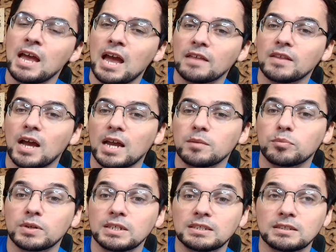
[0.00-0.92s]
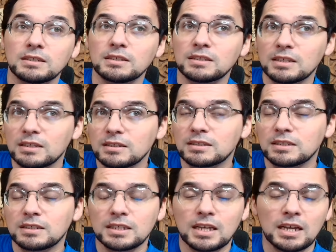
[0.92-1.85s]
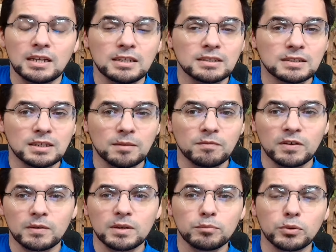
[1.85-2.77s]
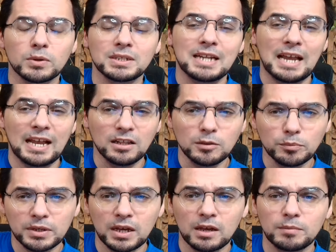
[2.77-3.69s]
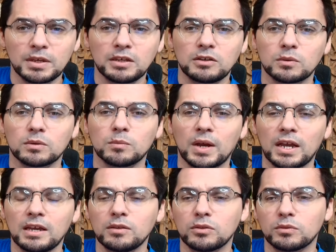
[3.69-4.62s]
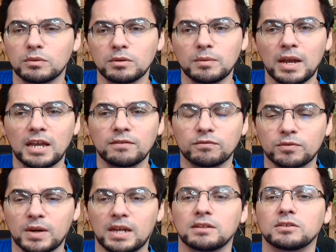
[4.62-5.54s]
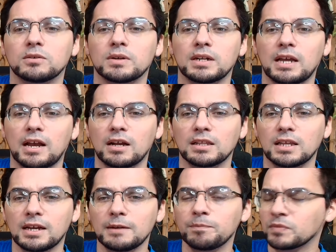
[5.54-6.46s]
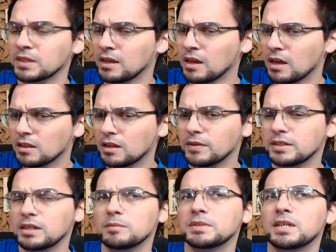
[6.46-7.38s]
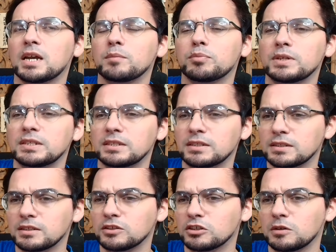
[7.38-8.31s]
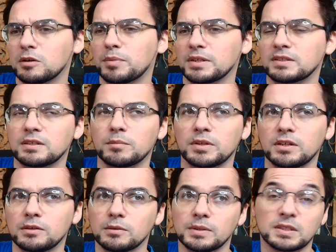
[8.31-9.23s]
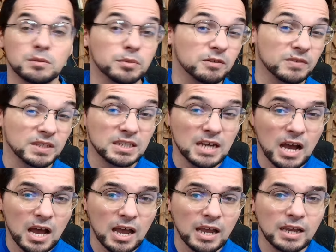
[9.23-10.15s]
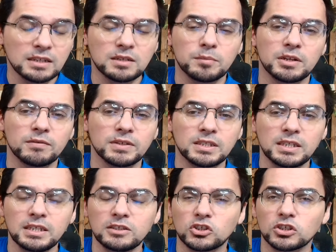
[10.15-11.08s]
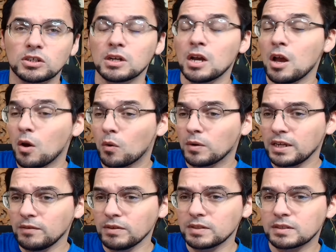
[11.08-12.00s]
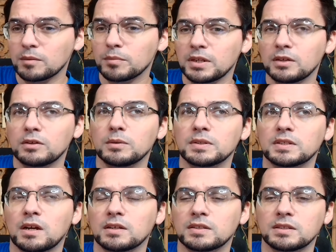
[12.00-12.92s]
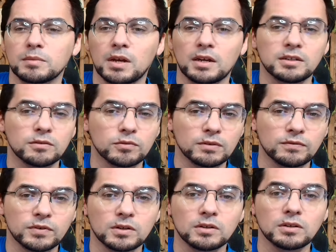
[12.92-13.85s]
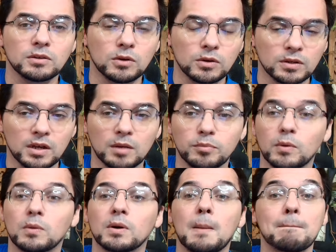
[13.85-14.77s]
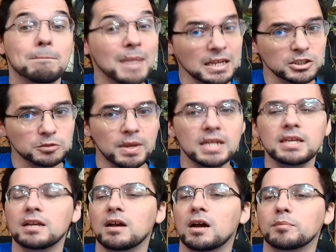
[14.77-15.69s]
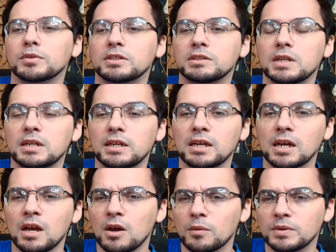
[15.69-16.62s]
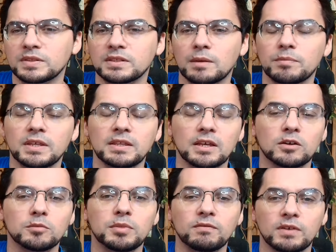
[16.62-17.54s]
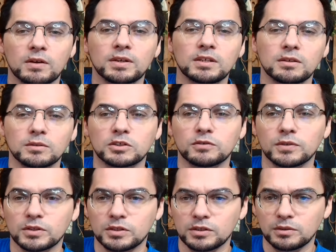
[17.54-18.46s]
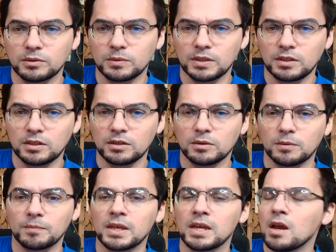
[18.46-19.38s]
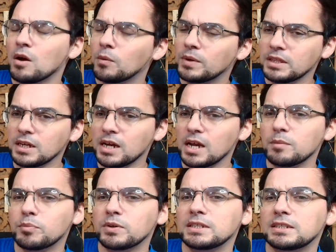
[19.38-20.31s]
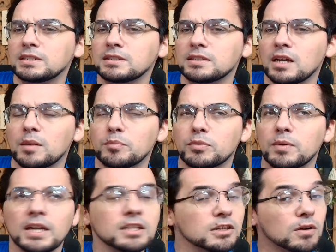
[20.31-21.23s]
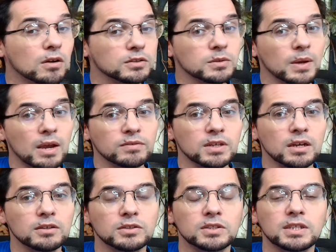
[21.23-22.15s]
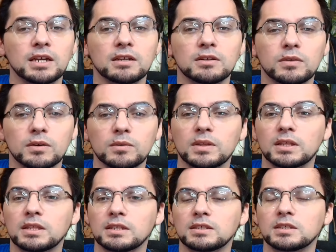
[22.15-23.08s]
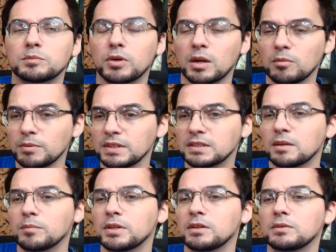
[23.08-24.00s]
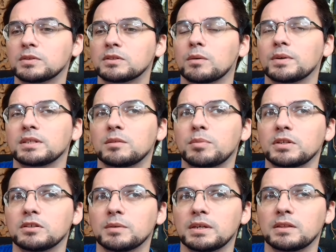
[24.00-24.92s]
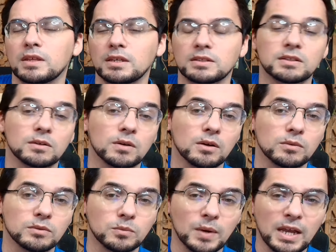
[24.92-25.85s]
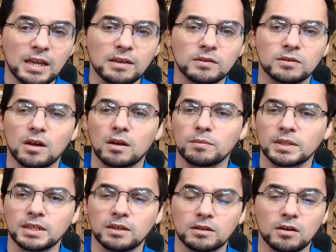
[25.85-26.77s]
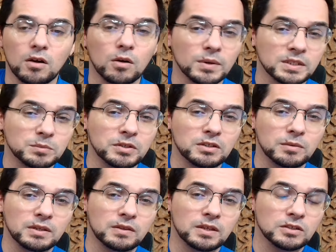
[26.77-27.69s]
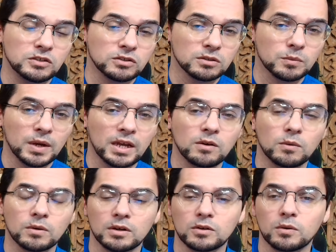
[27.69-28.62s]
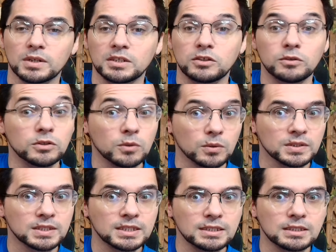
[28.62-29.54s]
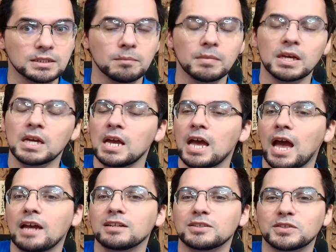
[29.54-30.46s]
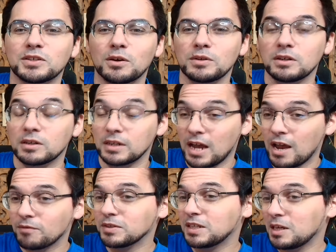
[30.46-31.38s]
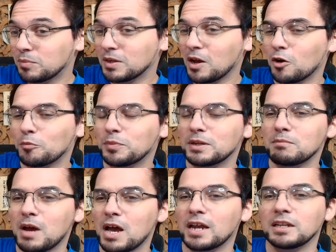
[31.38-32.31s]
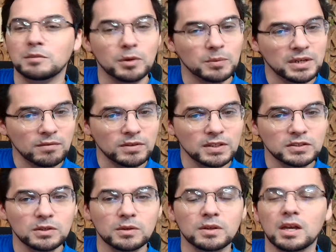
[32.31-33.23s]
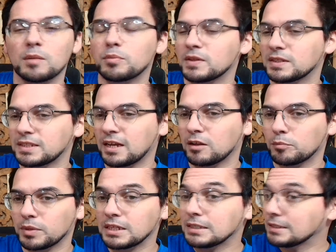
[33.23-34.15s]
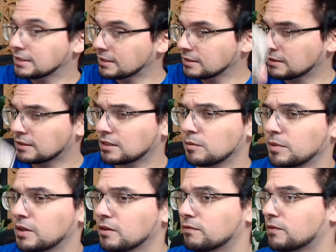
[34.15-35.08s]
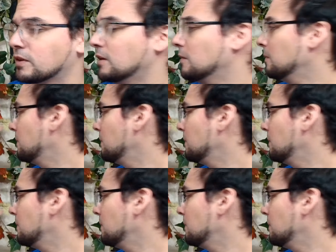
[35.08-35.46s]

And the High Priestess is indicating some very important help coming your way through a friend or an ally. A lot of the times the High Priestess can show up as somebody who is a bit of a guide, a bit of a teacher, or even somebody who has got some kind of referral, hookup, or matchmaking opportunity with something that could be very useful to you. With the High Priestess upright, you also have to understand, though, that this is probably somebody who's going to be doing things their own way. They're not really going to always be doing things your way or according to your system. And so you're going to have to keep an open mind. But whatever this hookup or this help is, it's going to be good for you.